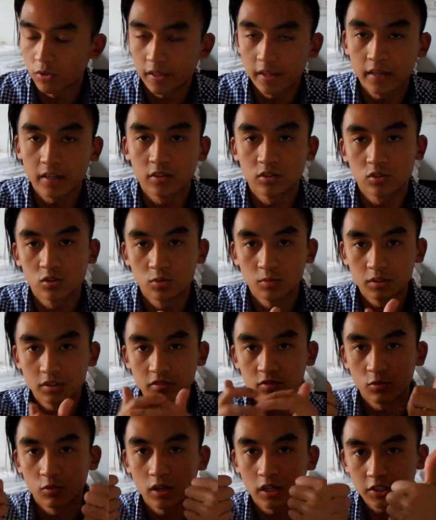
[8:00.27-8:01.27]
thank you so
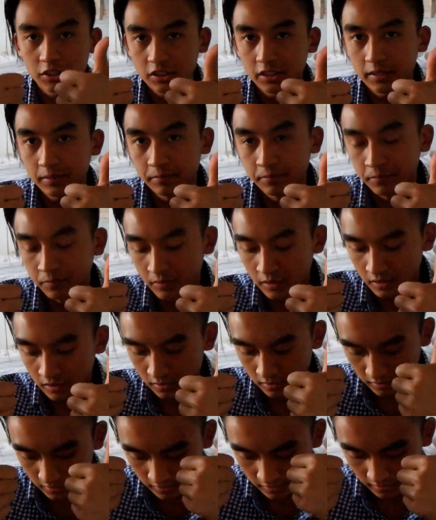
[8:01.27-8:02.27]
much for watching.
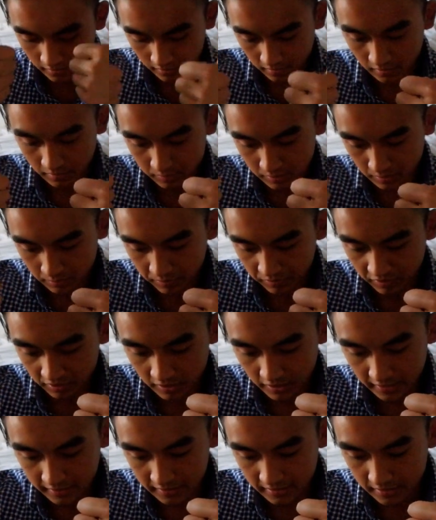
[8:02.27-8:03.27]
Hit the thumbs up if you
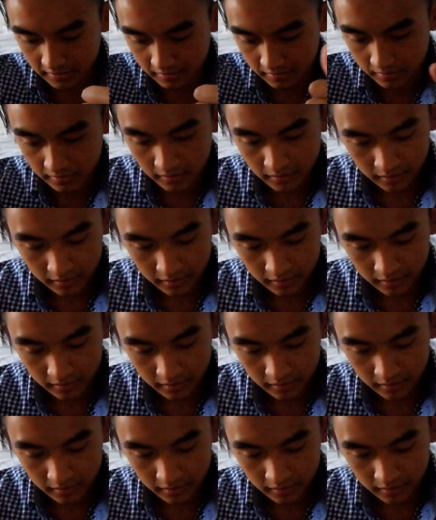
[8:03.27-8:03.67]
liked it,